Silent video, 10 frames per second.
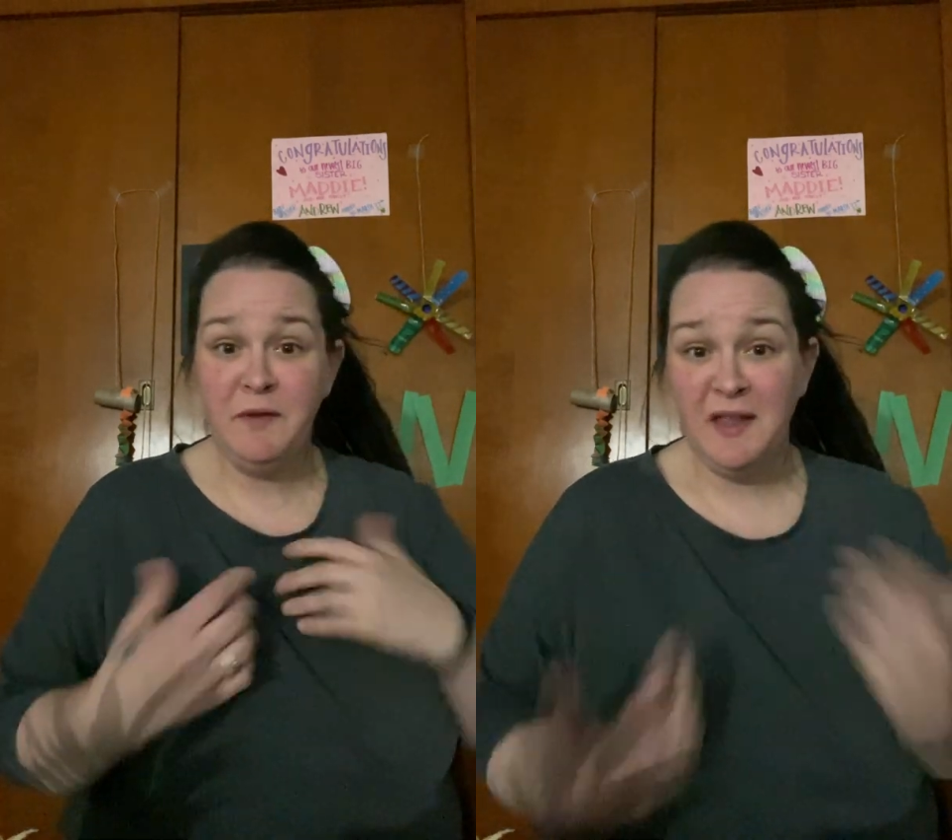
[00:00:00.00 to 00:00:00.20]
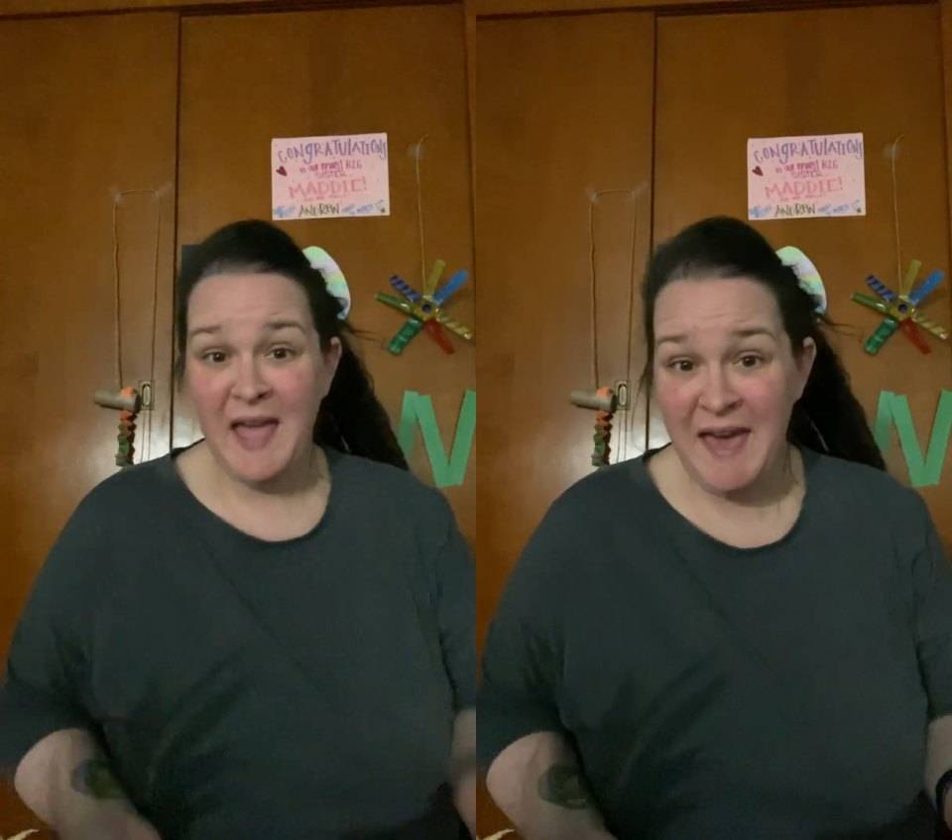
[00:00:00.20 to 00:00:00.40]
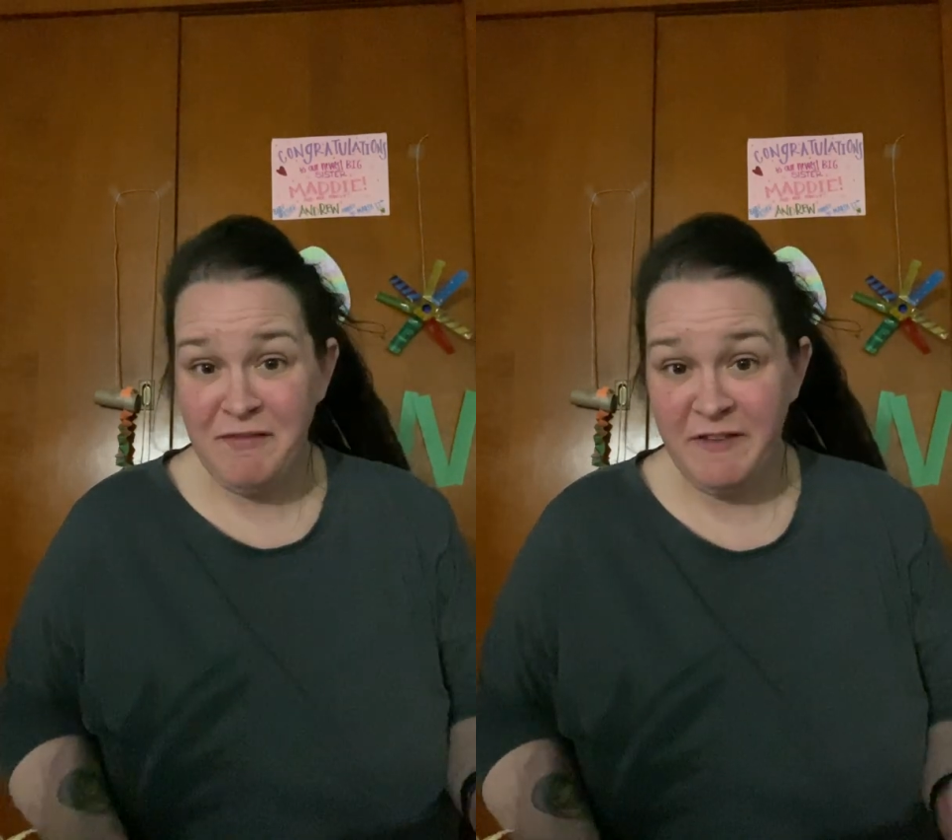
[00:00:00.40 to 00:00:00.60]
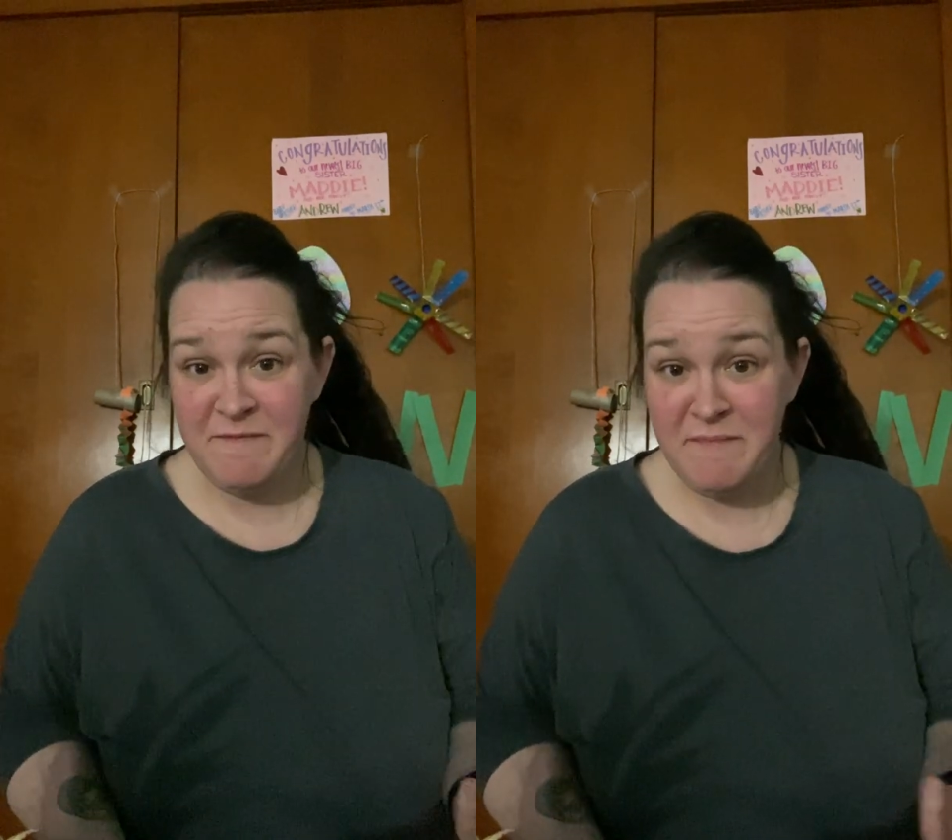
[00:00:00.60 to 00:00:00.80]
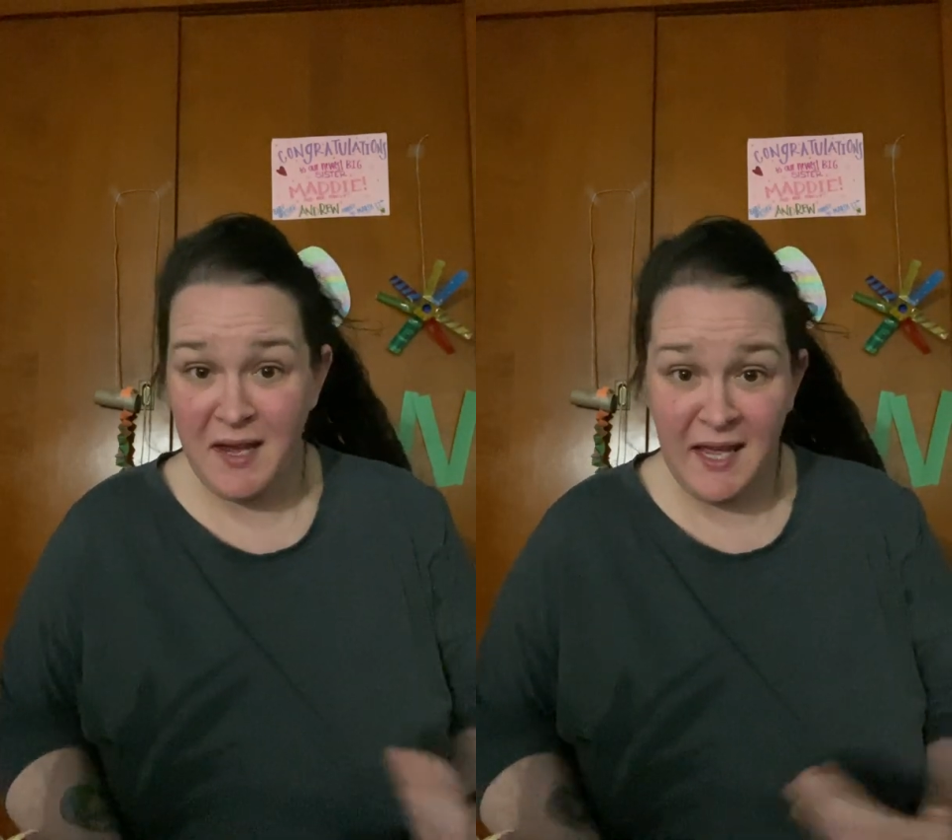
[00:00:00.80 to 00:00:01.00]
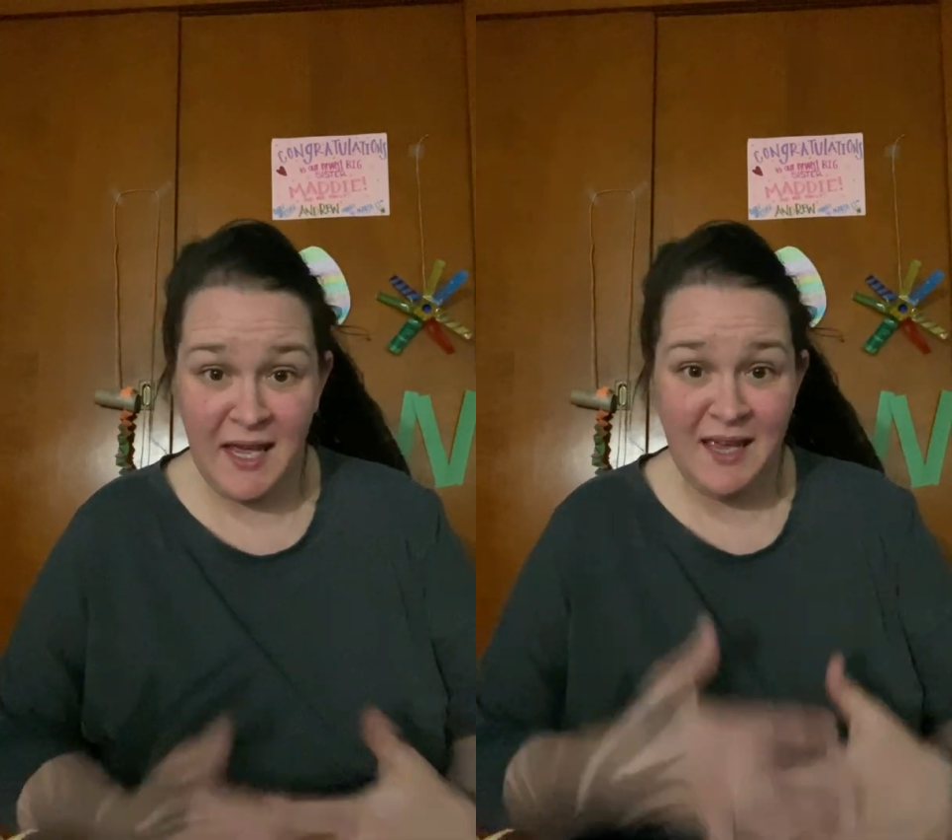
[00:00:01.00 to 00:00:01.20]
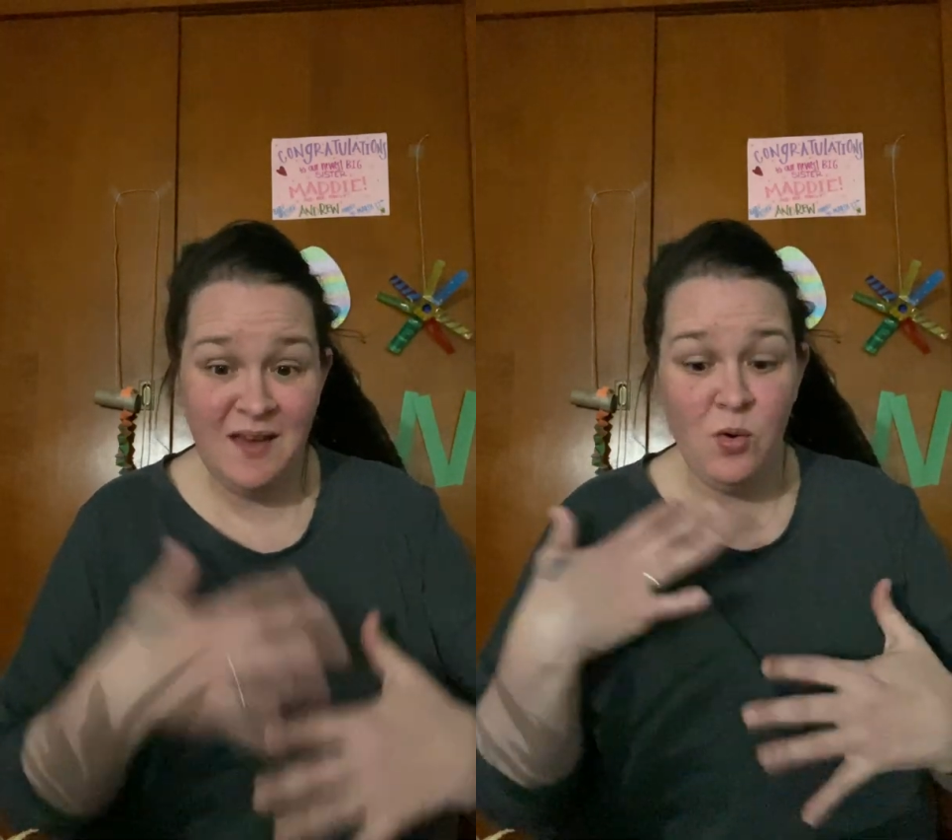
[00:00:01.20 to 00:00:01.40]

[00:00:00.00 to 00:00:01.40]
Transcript: really have enough money,